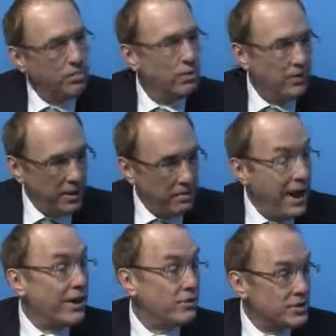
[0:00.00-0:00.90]
prevent
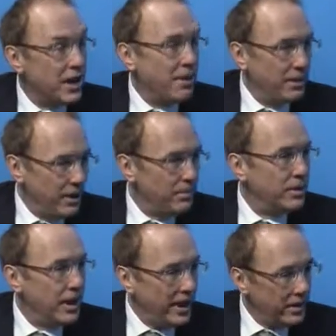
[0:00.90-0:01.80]
macroscopic
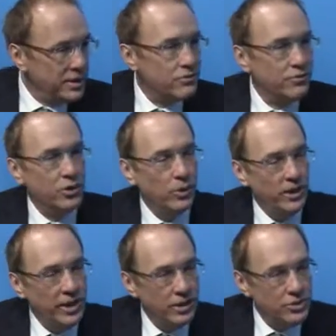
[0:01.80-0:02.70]
emboli, at least from
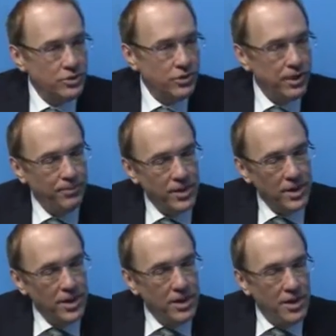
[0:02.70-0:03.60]
going downstream.
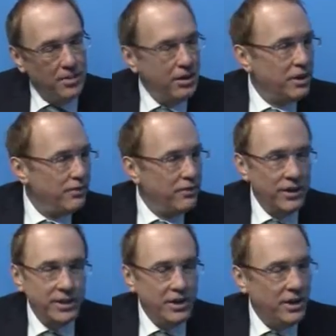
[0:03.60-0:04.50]
But
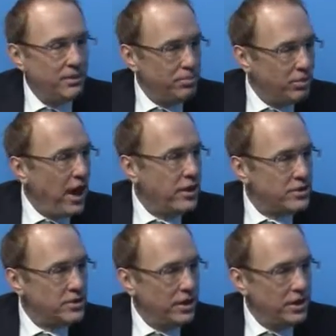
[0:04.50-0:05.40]
conflicting prior
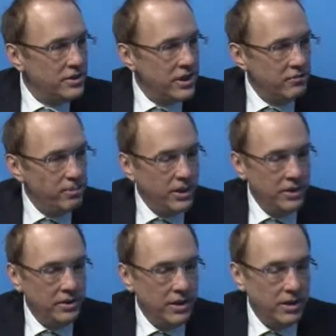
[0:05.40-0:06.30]
studies have
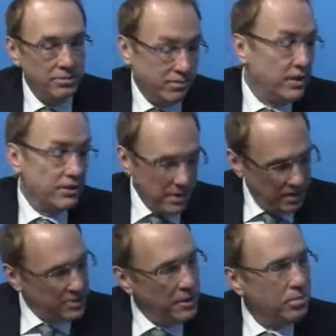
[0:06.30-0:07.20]
been
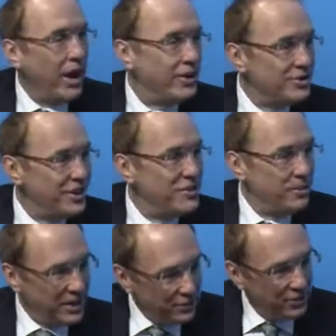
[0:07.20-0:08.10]

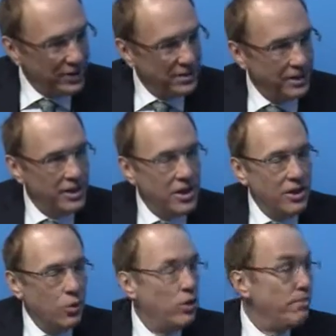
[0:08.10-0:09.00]
conflicting
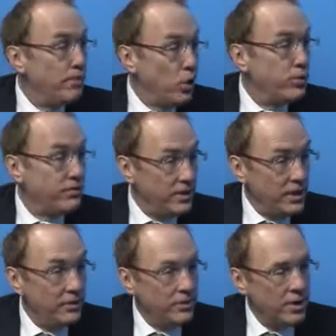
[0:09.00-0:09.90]
with both of
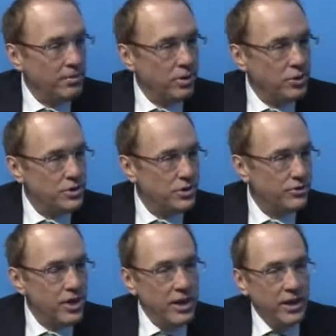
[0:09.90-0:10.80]
these
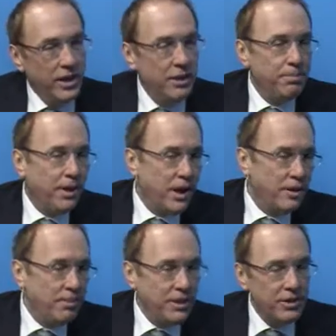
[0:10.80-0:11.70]
approaches, in
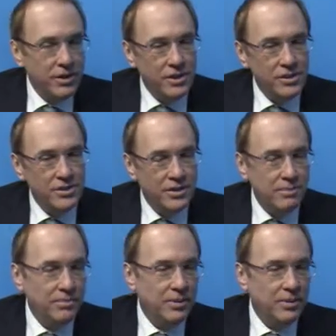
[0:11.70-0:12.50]
part because the